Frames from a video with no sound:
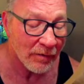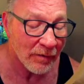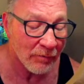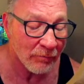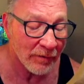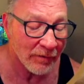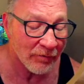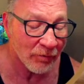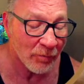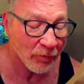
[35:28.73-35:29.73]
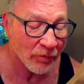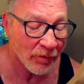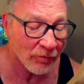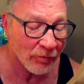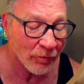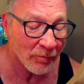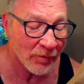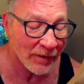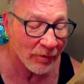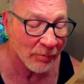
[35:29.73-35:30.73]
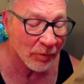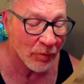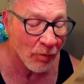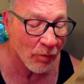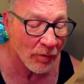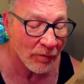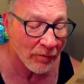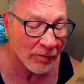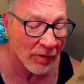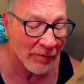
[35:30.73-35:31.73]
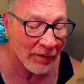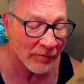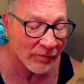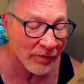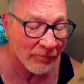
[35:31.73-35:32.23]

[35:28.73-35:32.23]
Really just pushing it to them, taking them to court and all that stuff.